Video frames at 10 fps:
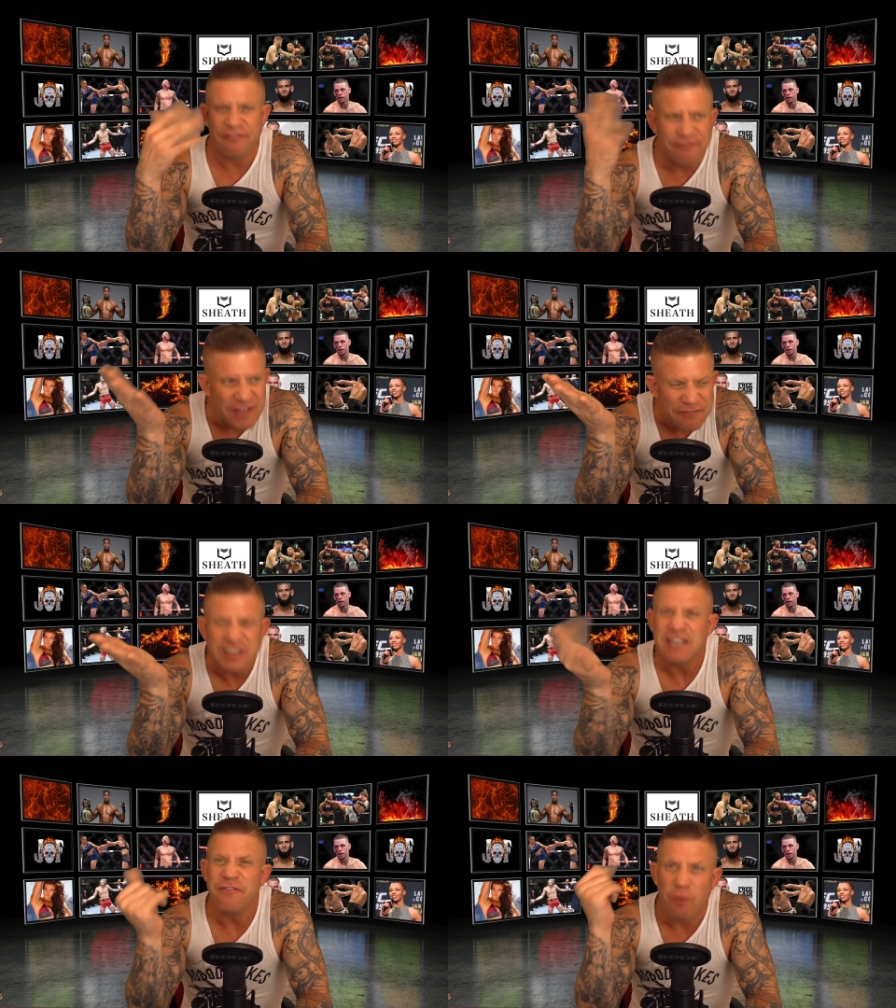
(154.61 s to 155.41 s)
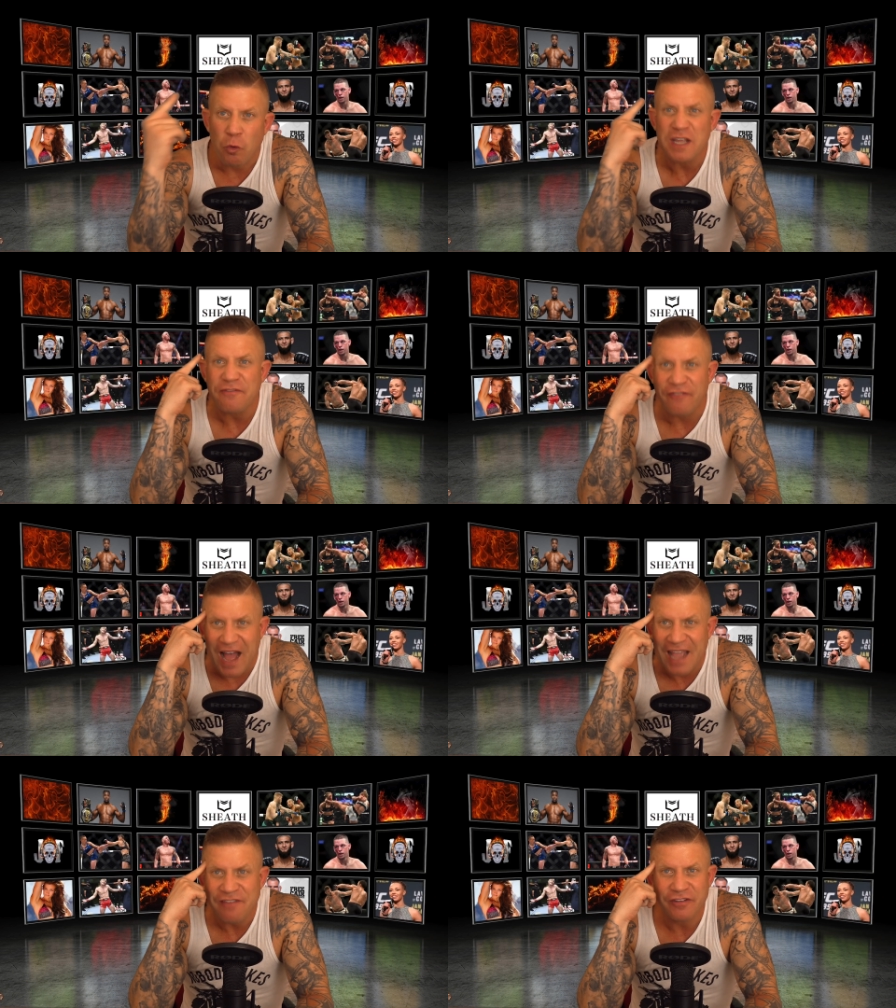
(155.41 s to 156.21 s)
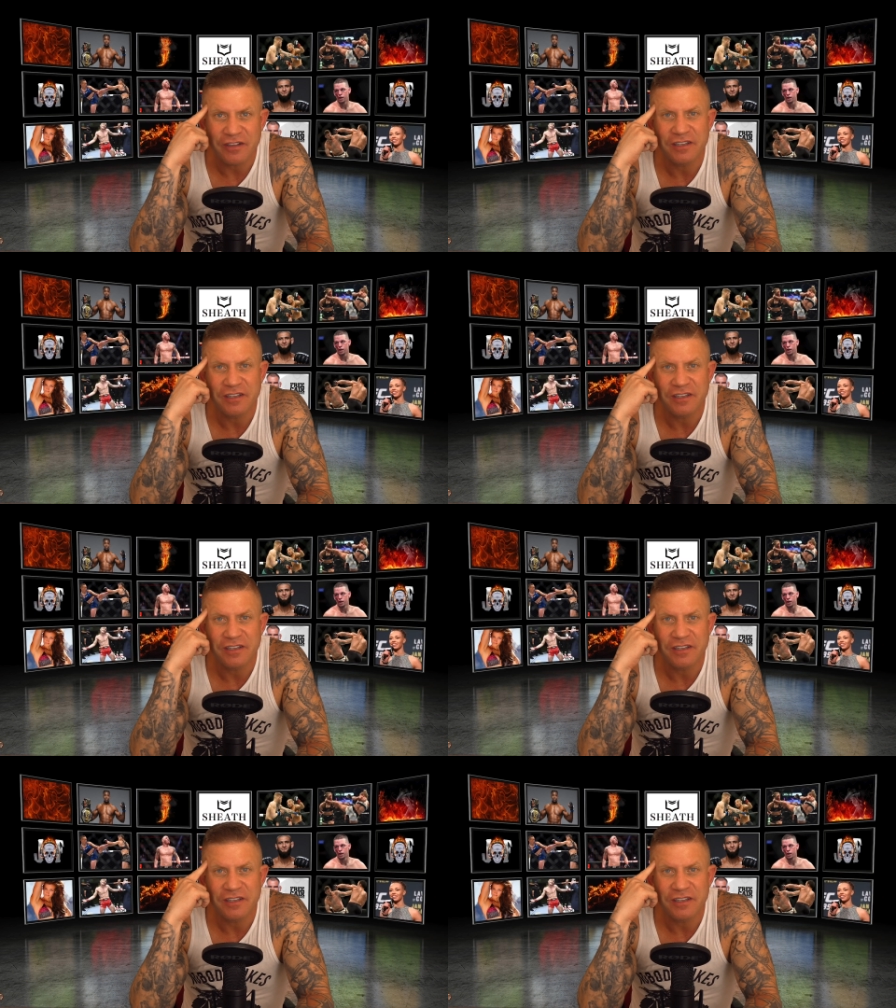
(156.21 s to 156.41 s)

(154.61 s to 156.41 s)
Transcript: 50 45